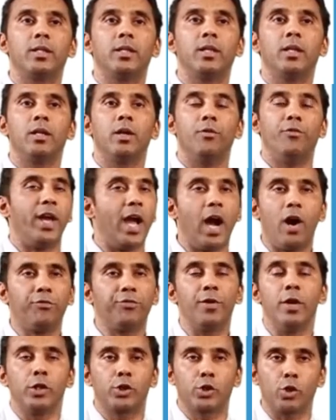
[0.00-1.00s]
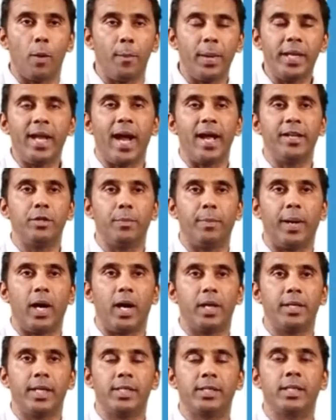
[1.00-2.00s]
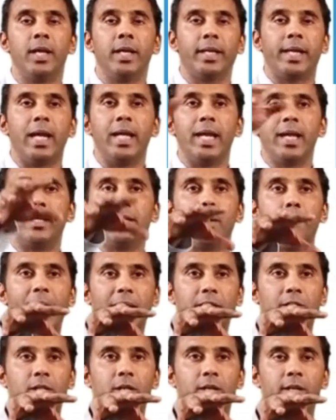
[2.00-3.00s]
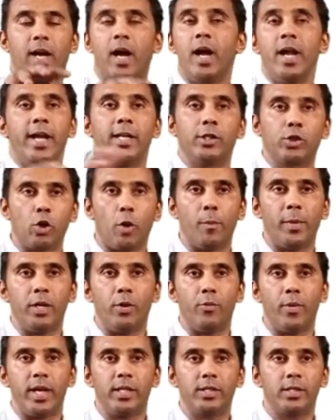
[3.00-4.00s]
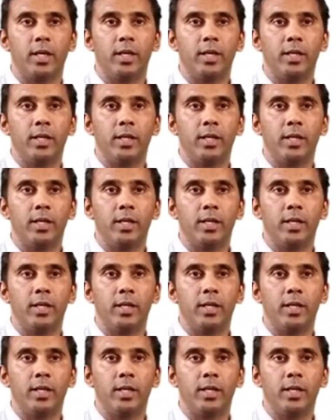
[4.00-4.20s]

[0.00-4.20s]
We have so many antibiotics killing the bacteria in so many ways.